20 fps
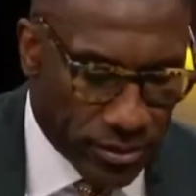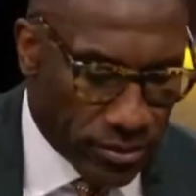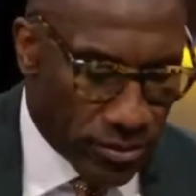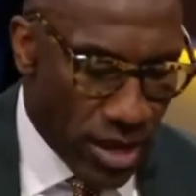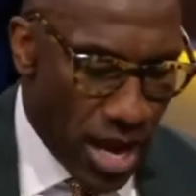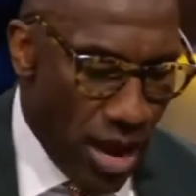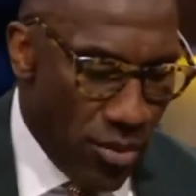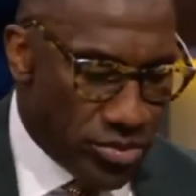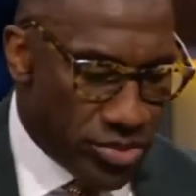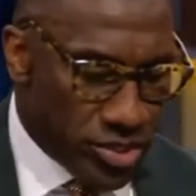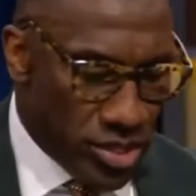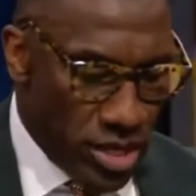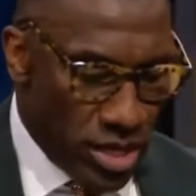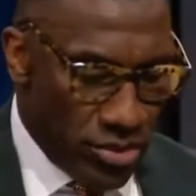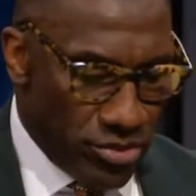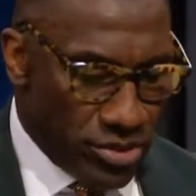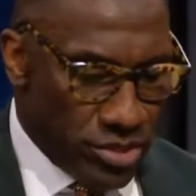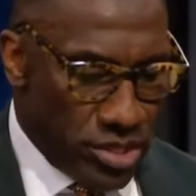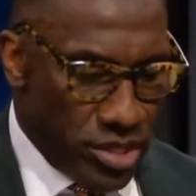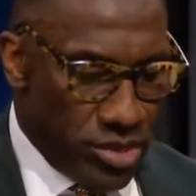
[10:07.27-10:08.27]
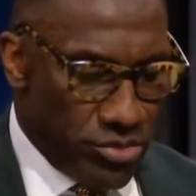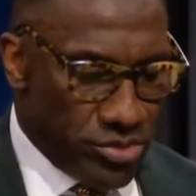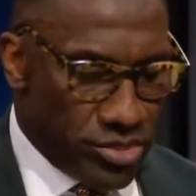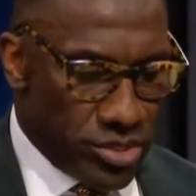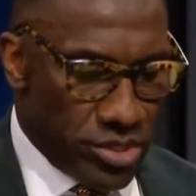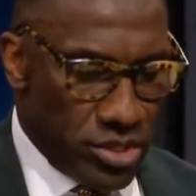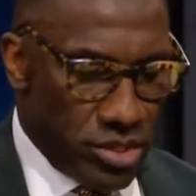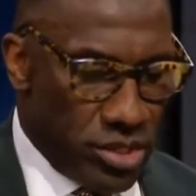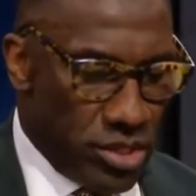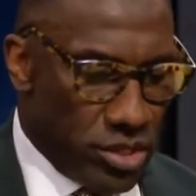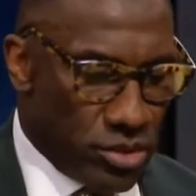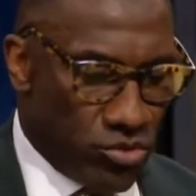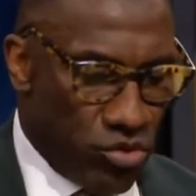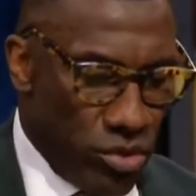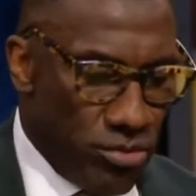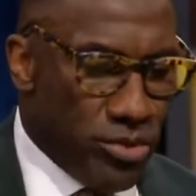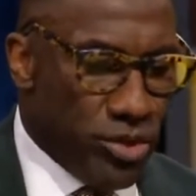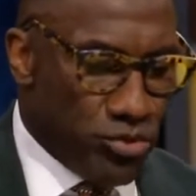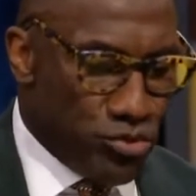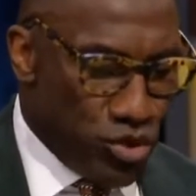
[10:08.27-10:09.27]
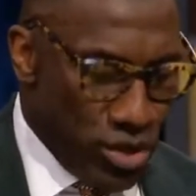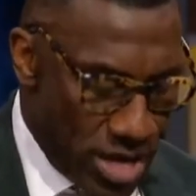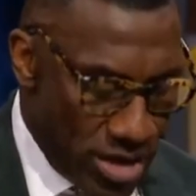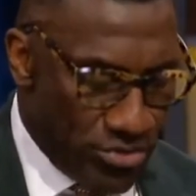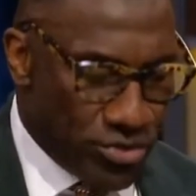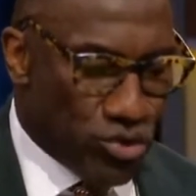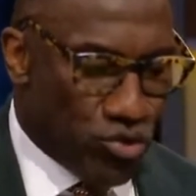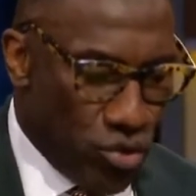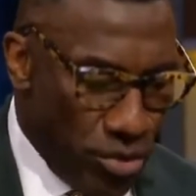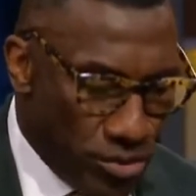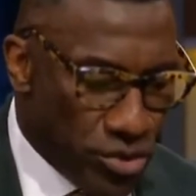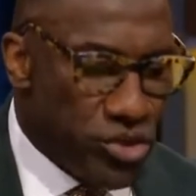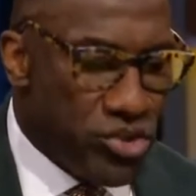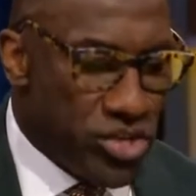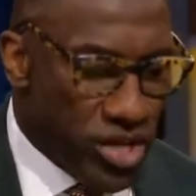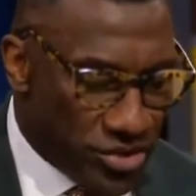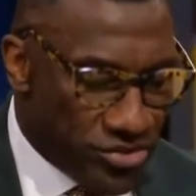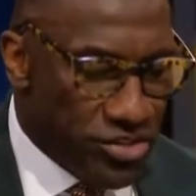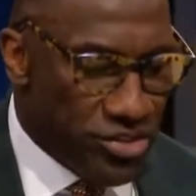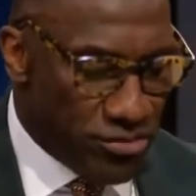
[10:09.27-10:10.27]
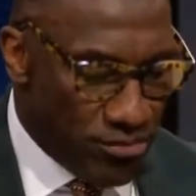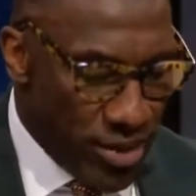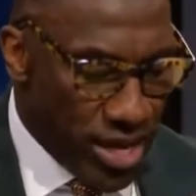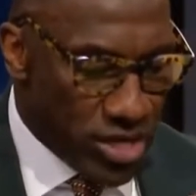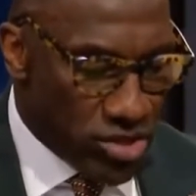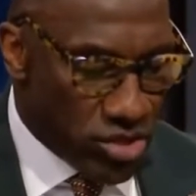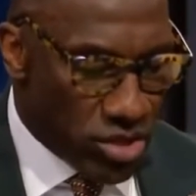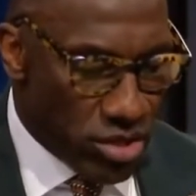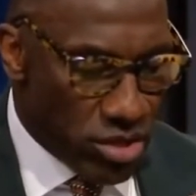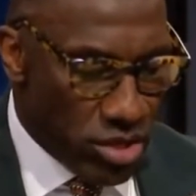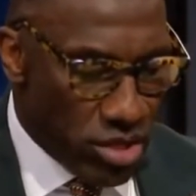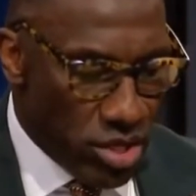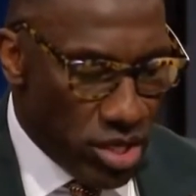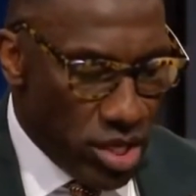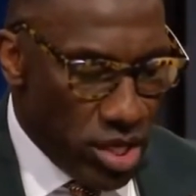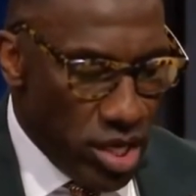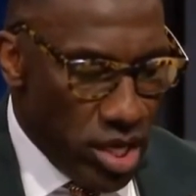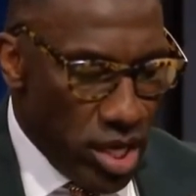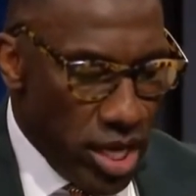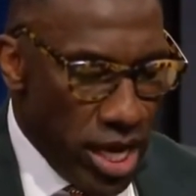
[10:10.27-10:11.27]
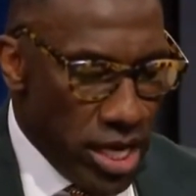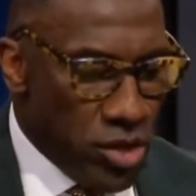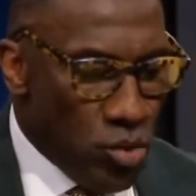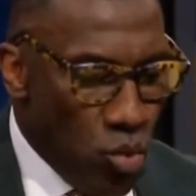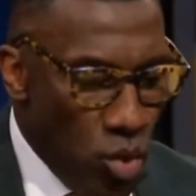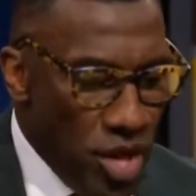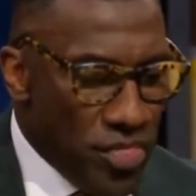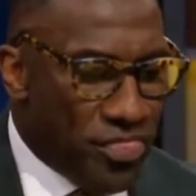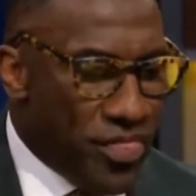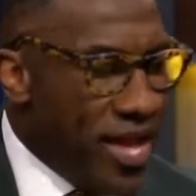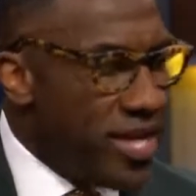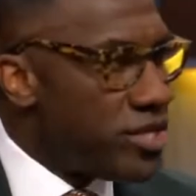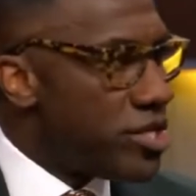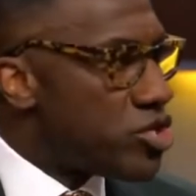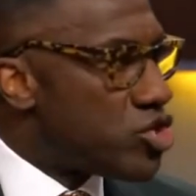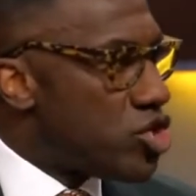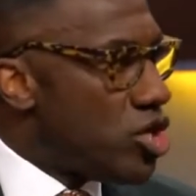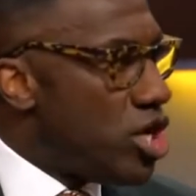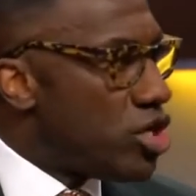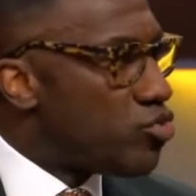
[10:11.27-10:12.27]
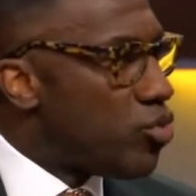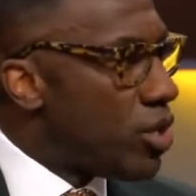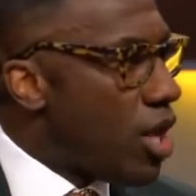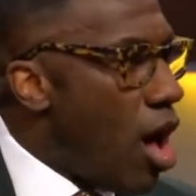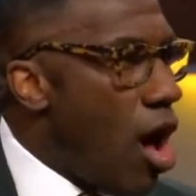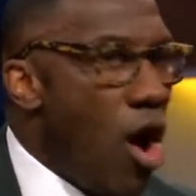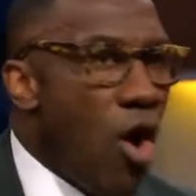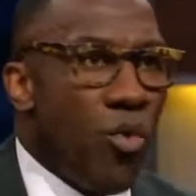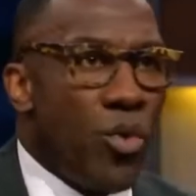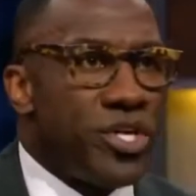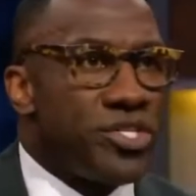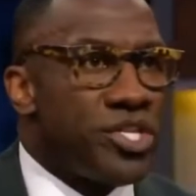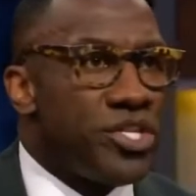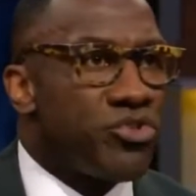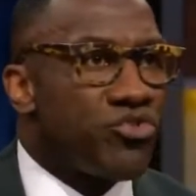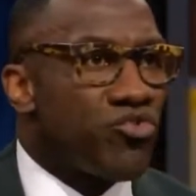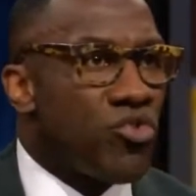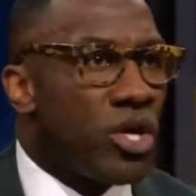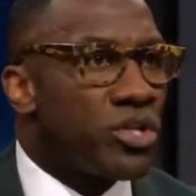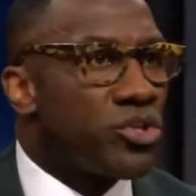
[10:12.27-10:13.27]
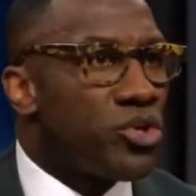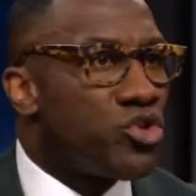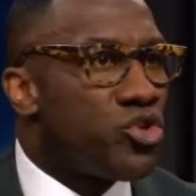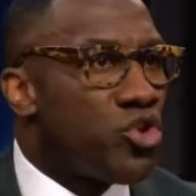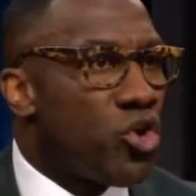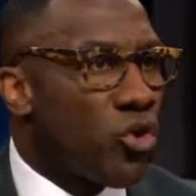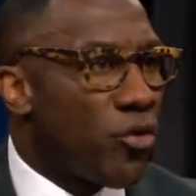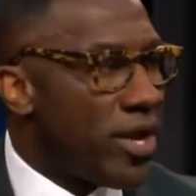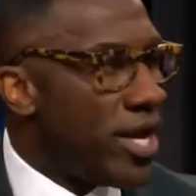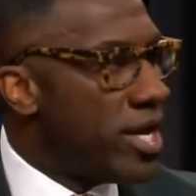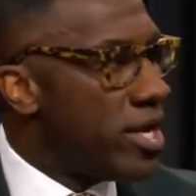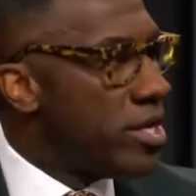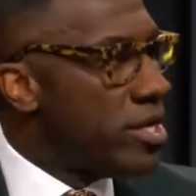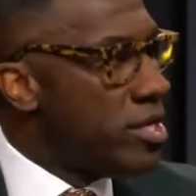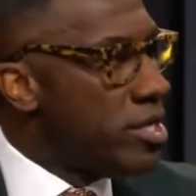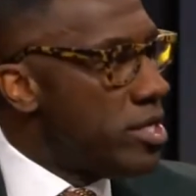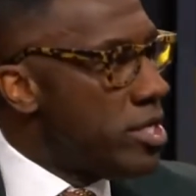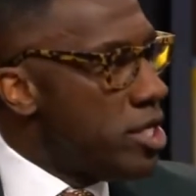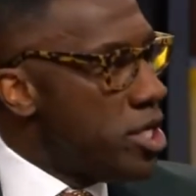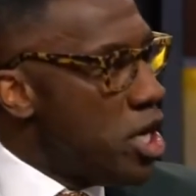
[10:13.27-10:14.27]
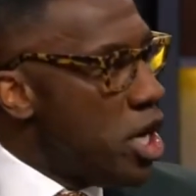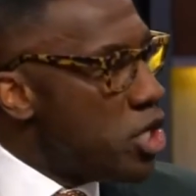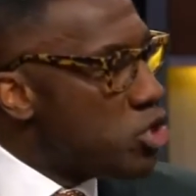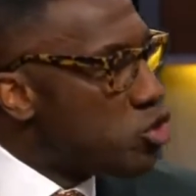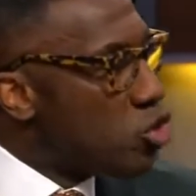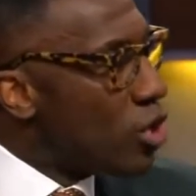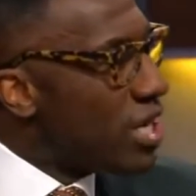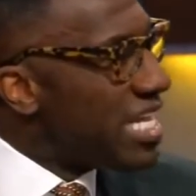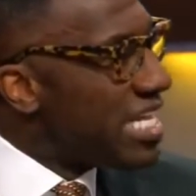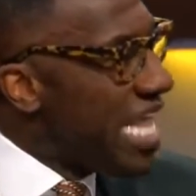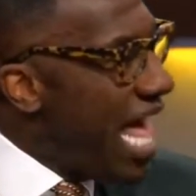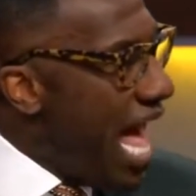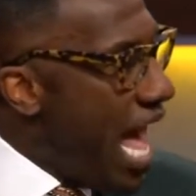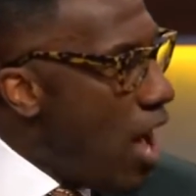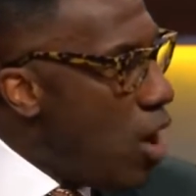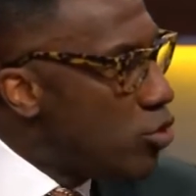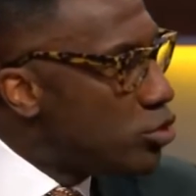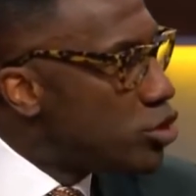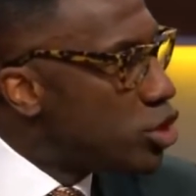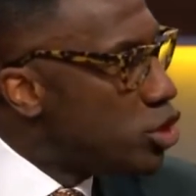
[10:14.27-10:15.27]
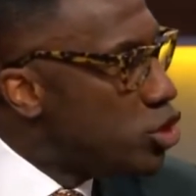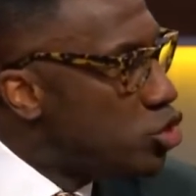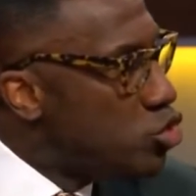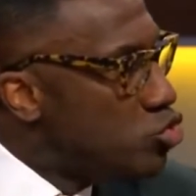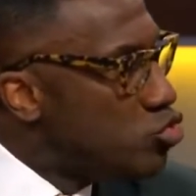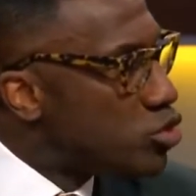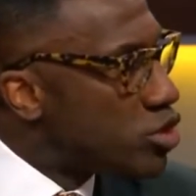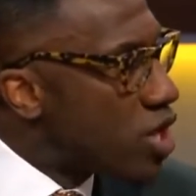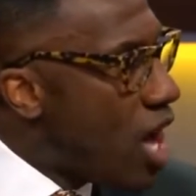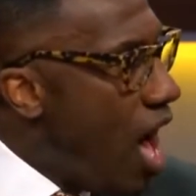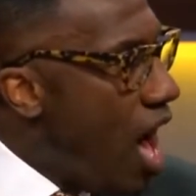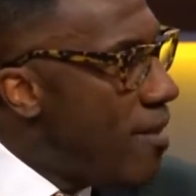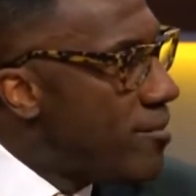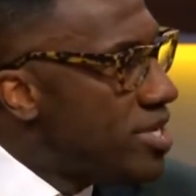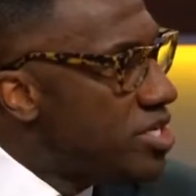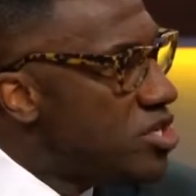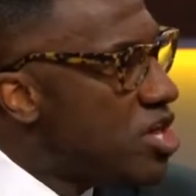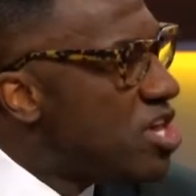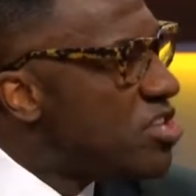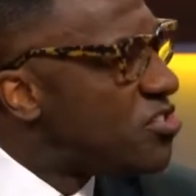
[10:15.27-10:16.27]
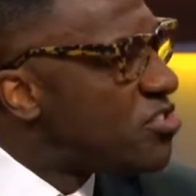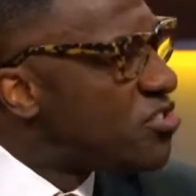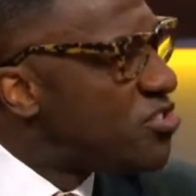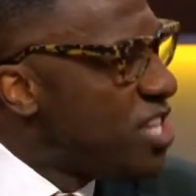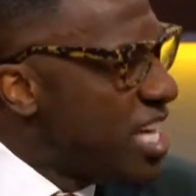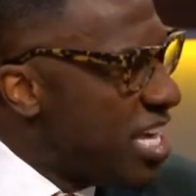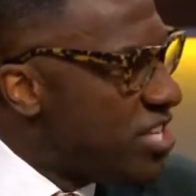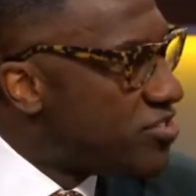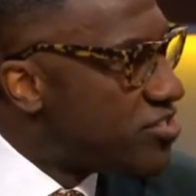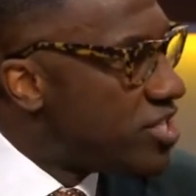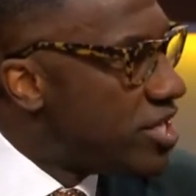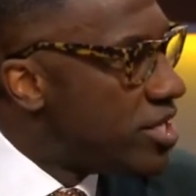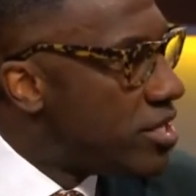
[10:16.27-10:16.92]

I was a criminal justice major, and the one thing the judge will always instruct the jury is you're allowed to use common sense.